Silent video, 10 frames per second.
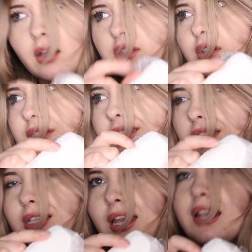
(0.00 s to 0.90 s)
So it's
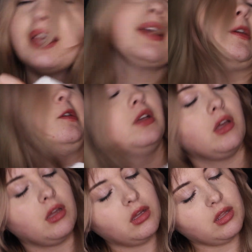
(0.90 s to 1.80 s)
just kind of like
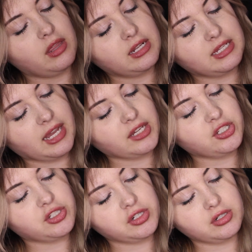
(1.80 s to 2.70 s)
the
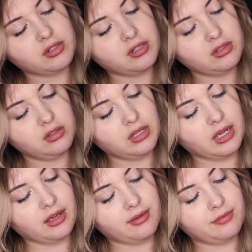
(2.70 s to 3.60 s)
texture
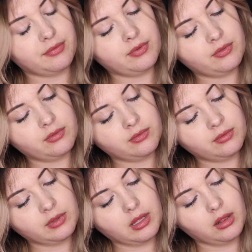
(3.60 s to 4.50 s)

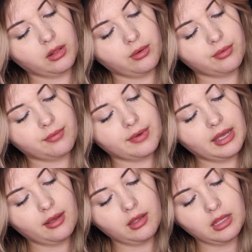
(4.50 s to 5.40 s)
of a
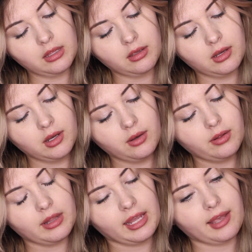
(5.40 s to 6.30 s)
loofah,
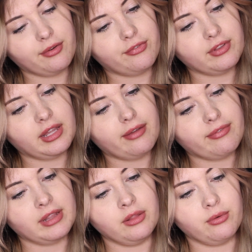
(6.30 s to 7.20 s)
like a
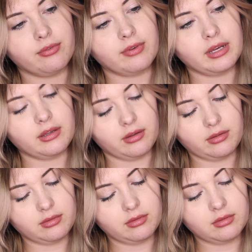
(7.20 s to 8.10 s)
fluffy loofah.
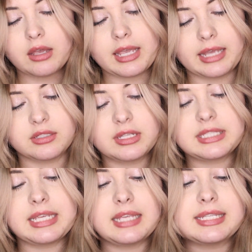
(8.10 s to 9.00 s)
Okay, so it
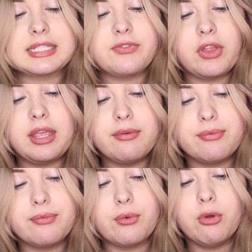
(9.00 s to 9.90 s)
says exfoliate
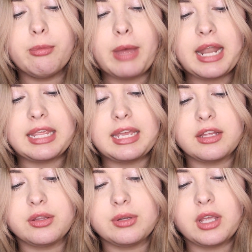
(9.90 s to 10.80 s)
full body,
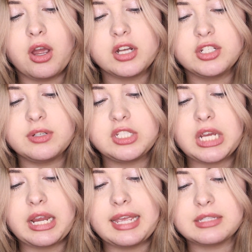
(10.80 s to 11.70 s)
including hard to reach
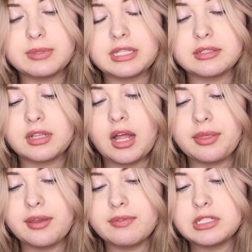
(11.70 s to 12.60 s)
areas, with this
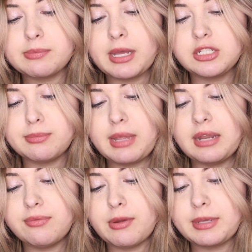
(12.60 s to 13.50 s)
cloth covered sponge
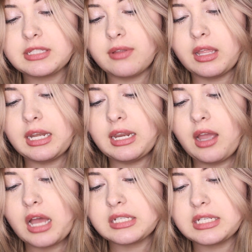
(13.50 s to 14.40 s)
made from exfoliating
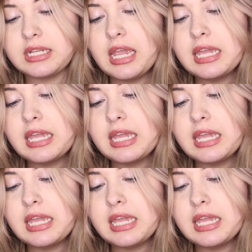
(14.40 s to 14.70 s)
cotton.